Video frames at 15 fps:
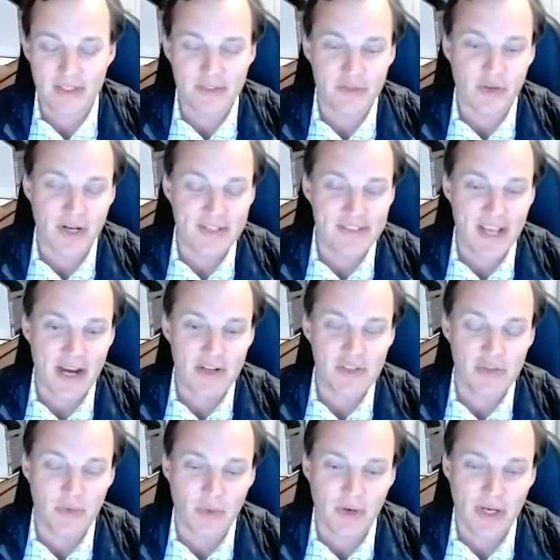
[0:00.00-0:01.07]

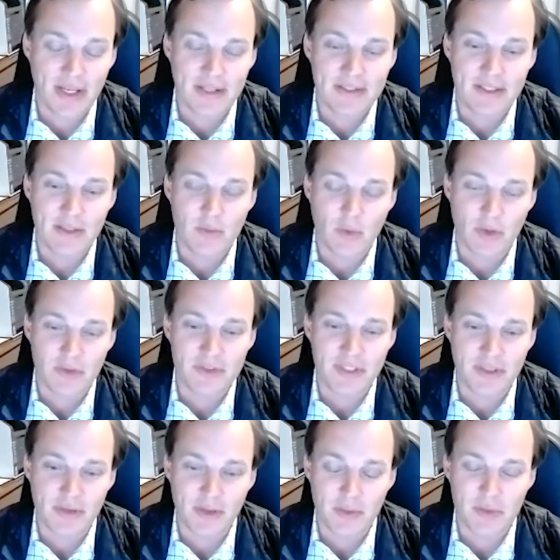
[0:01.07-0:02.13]
transaction-oriented worlds
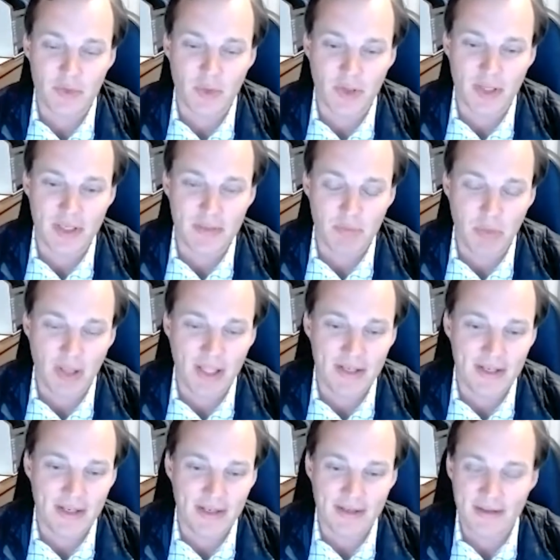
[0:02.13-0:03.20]
that was really
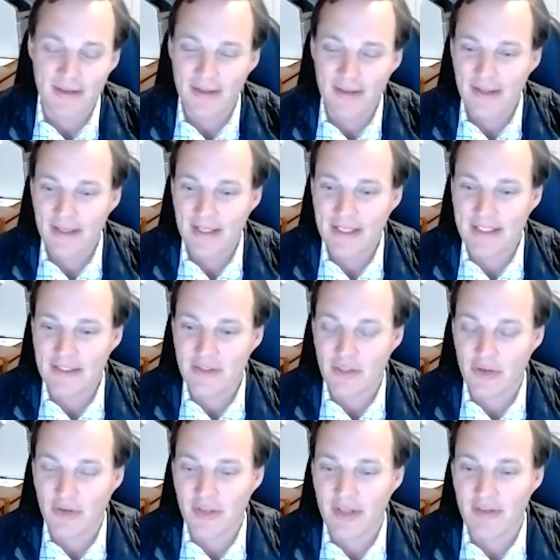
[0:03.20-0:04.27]
blending
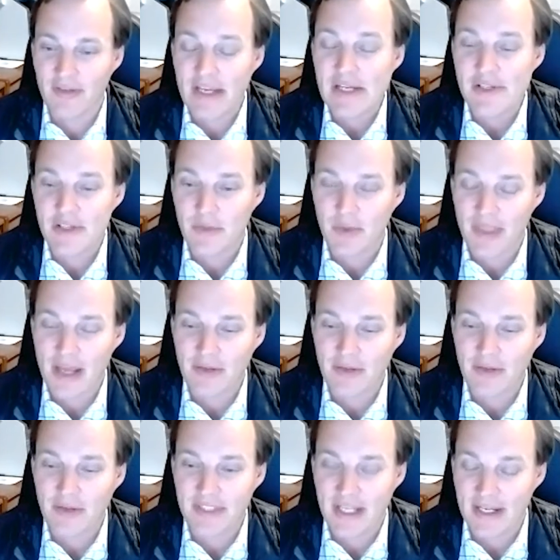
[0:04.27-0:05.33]
internal innovation with
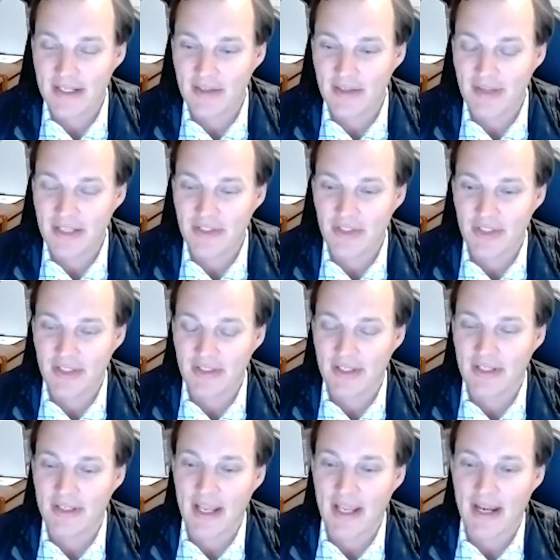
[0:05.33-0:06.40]
outside innovation
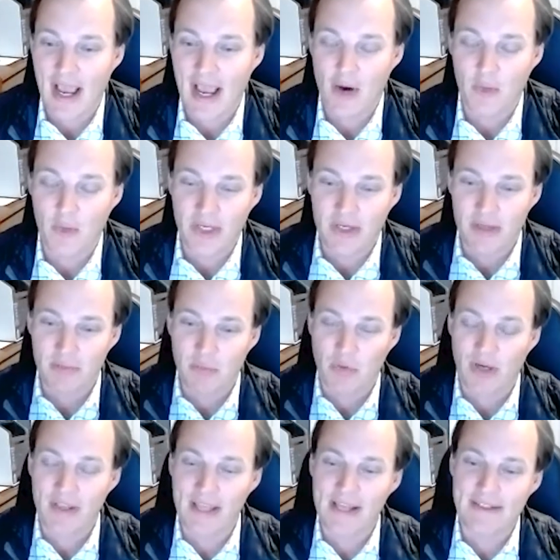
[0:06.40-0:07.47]
and how we could
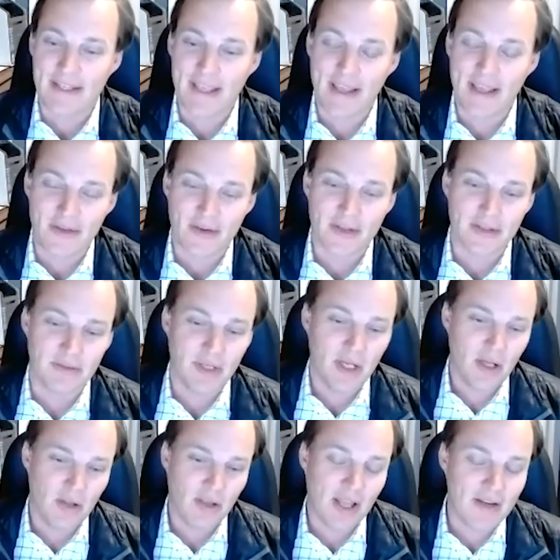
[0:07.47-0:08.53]
bring that together. And
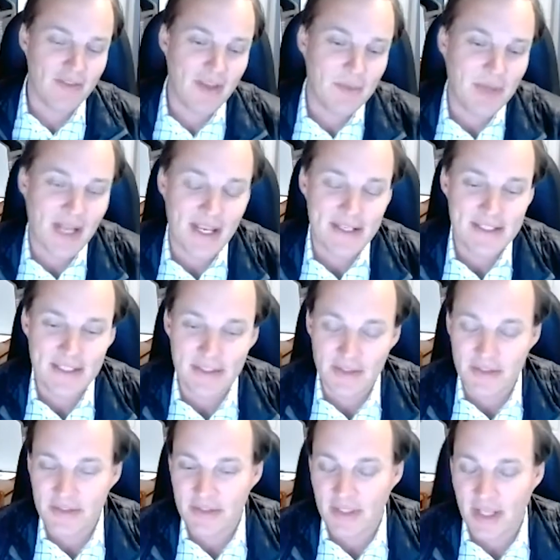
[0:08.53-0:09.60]
a lot of M&A
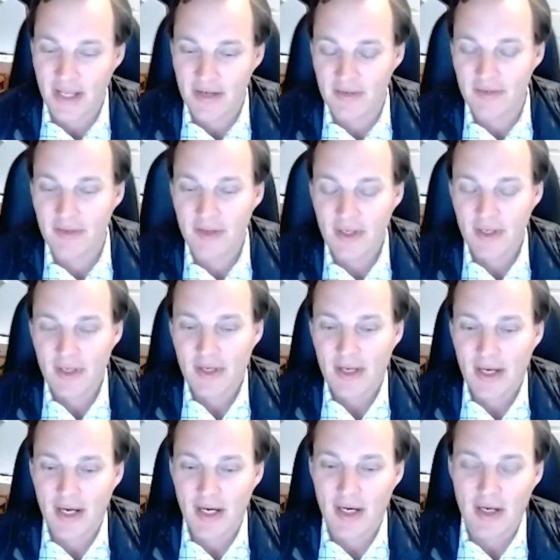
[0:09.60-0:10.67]
deals, a lot
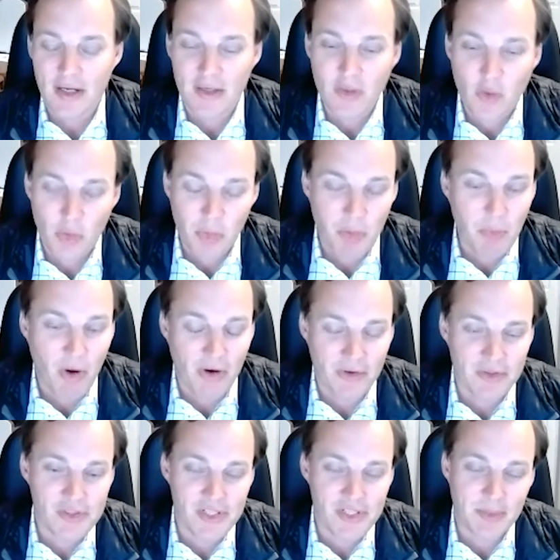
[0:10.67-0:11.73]
of corporate
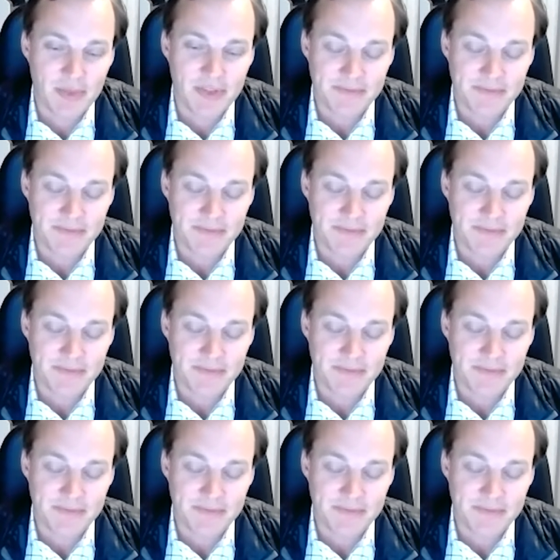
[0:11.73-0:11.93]
partnerships.